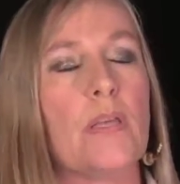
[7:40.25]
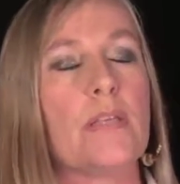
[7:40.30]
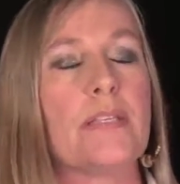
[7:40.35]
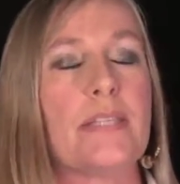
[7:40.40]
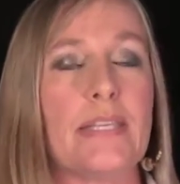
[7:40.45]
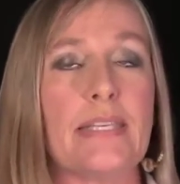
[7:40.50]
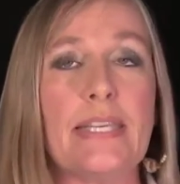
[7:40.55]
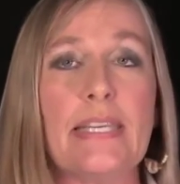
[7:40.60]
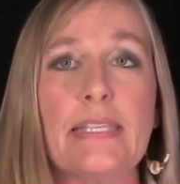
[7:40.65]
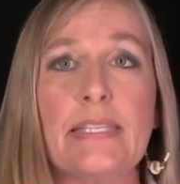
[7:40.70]

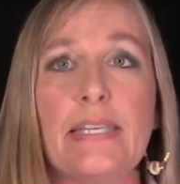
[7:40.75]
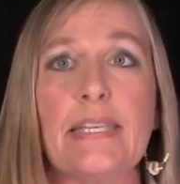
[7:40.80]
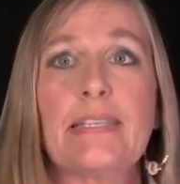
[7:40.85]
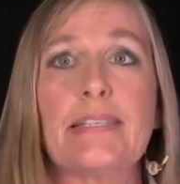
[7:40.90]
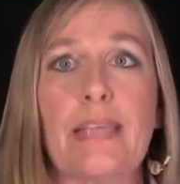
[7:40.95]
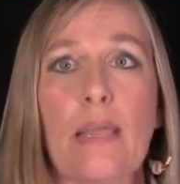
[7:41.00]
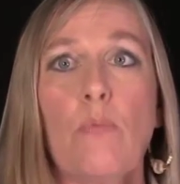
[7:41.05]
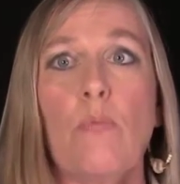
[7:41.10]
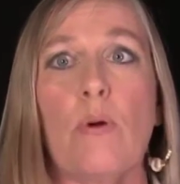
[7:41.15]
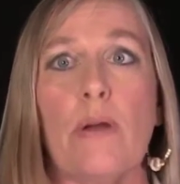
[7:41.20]
statistics
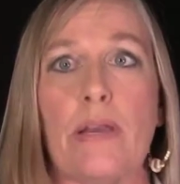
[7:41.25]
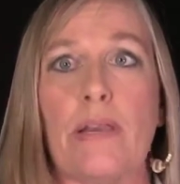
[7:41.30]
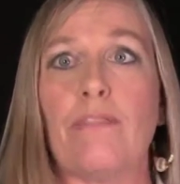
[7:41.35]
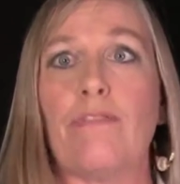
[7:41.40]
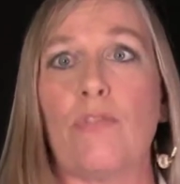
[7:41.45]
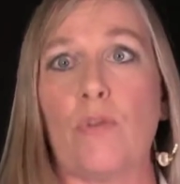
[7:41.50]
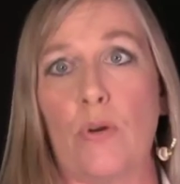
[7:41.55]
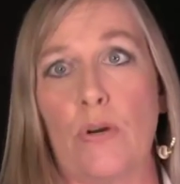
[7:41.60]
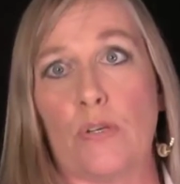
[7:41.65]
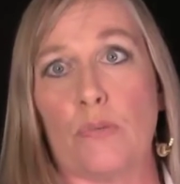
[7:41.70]
say 1 in
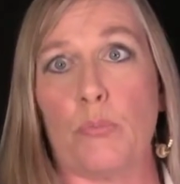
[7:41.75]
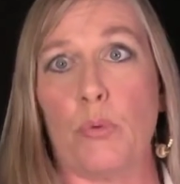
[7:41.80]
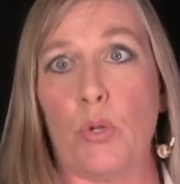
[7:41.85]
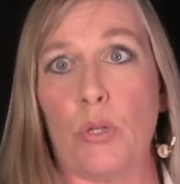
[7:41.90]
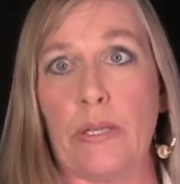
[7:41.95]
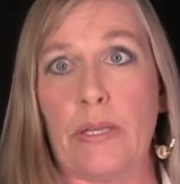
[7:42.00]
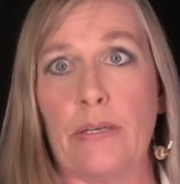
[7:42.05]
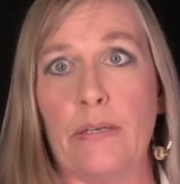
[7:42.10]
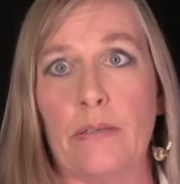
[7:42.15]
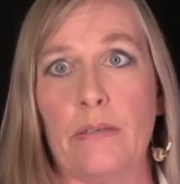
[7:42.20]
4 is
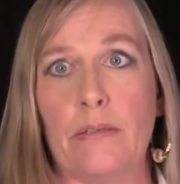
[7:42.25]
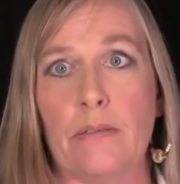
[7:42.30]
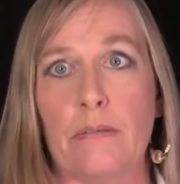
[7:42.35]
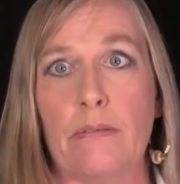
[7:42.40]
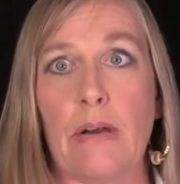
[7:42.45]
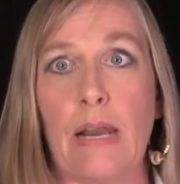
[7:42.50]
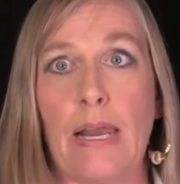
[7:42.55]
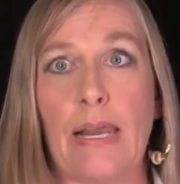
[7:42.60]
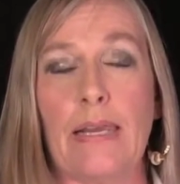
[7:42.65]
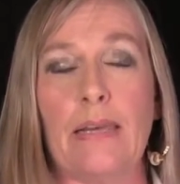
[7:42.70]
bullied,
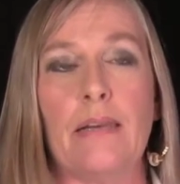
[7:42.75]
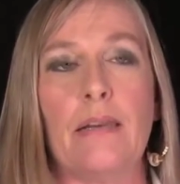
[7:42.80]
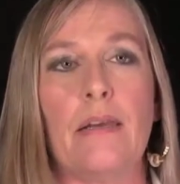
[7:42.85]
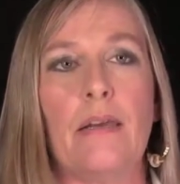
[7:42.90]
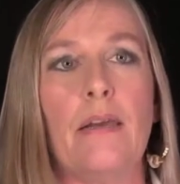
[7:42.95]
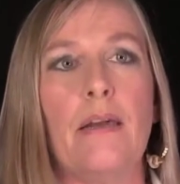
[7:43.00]
right?